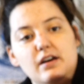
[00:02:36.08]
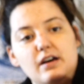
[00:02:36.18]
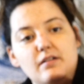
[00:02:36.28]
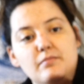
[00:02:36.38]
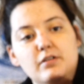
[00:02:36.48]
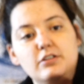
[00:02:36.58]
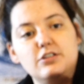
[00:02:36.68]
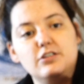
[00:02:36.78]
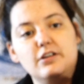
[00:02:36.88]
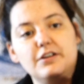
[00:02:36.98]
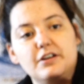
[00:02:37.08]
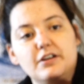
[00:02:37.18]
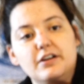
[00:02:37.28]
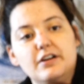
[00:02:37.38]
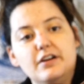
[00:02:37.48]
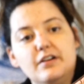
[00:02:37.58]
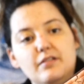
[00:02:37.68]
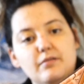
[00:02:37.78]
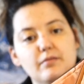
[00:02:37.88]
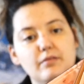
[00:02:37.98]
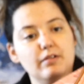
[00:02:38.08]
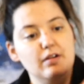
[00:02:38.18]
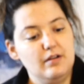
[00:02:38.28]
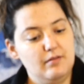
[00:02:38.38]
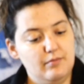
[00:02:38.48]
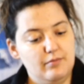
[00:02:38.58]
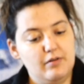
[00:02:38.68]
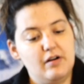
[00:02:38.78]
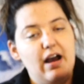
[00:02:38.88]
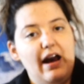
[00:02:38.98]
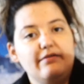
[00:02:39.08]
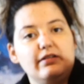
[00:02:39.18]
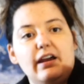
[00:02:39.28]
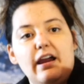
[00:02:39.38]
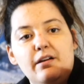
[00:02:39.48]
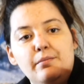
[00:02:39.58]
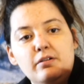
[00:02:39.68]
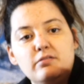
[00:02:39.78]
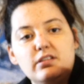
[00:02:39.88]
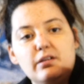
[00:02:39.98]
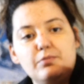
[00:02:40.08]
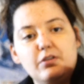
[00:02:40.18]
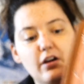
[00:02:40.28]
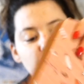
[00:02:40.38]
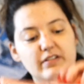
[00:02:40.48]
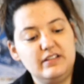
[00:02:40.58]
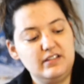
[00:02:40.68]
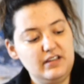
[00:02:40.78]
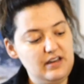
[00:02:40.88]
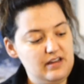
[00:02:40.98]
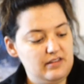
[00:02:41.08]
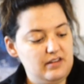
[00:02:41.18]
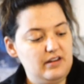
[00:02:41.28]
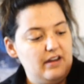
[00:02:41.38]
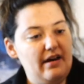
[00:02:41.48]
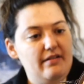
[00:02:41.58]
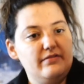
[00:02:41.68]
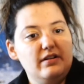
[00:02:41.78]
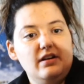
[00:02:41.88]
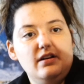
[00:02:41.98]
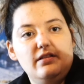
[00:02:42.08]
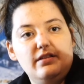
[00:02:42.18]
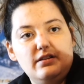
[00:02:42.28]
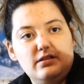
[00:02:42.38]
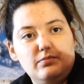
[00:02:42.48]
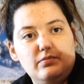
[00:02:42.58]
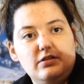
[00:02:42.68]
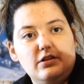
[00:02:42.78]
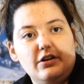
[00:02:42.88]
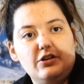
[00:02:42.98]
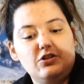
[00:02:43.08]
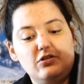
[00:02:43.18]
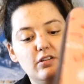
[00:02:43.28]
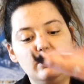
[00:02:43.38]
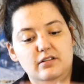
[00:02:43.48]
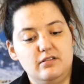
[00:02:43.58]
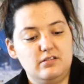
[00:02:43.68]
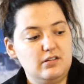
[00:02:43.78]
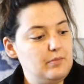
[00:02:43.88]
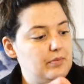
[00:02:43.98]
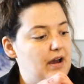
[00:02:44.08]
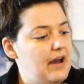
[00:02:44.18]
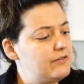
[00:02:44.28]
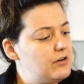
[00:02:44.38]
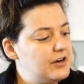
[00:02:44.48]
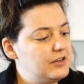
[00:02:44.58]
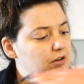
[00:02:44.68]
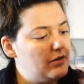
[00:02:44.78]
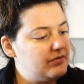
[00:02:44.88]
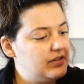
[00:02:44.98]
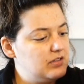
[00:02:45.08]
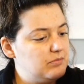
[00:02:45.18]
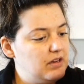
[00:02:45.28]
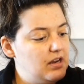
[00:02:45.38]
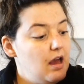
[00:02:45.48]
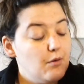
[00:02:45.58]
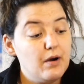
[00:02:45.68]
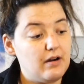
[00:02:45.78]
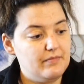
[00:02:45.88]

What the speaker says: a much darker, well, I have a caramel zip, you can't really see it, and then I have this dark chocolate zip. I have quite a lot of these made. Well,